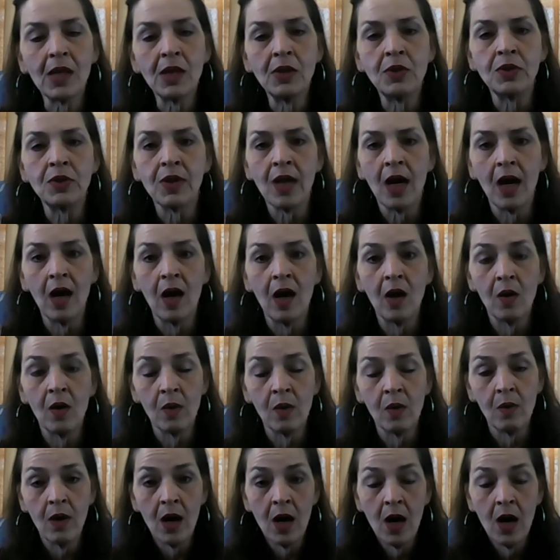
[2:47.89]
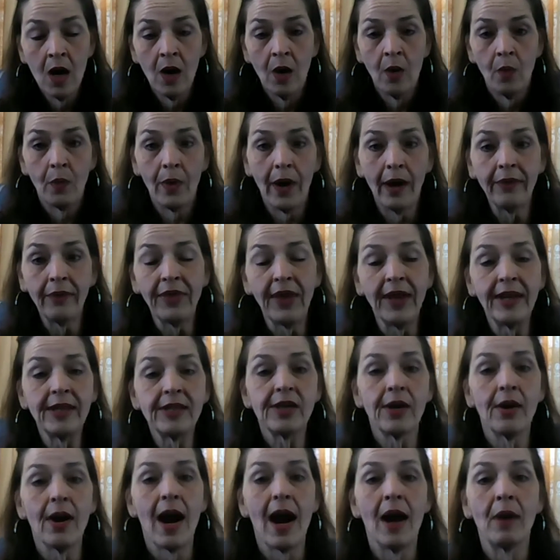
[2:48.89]
So where things
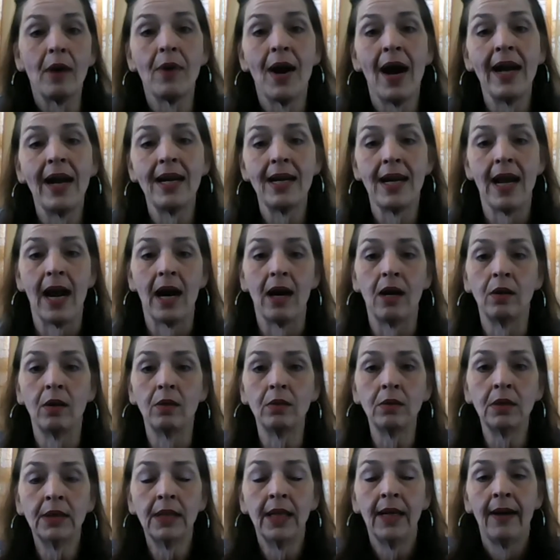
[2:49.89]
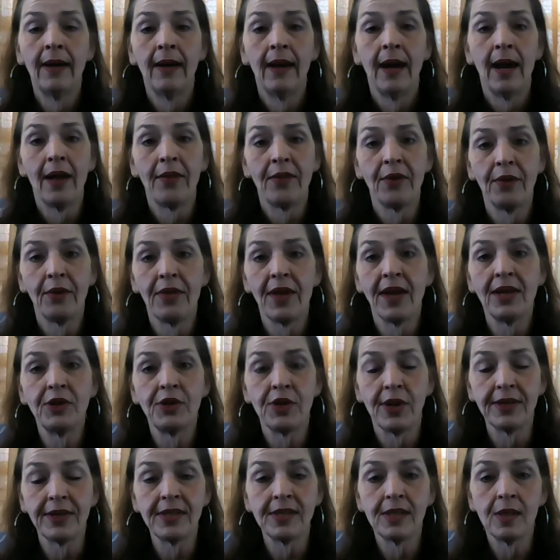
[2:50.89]
are at right now, other than
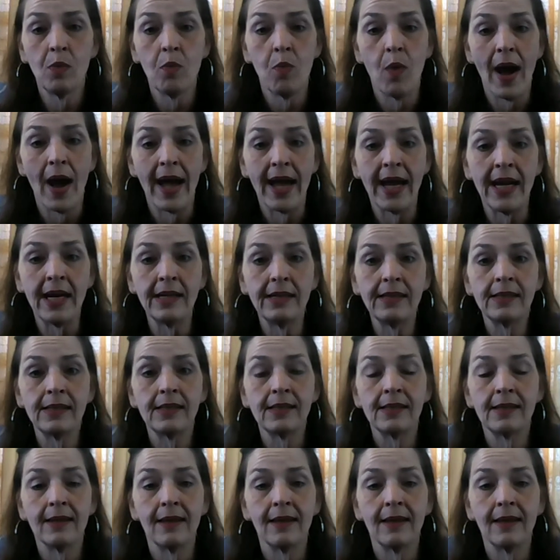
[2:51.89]
just the weight,